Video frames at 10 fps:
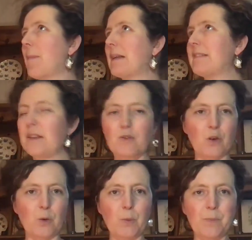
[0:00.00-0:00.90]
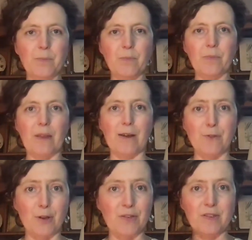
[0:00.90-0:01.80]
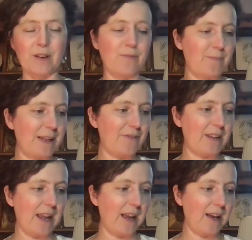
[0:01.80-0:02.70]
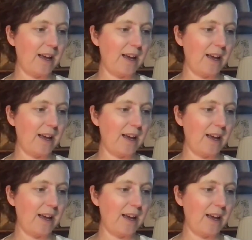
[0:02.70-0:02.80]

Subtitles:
bestie 2 I've known since I've lived here.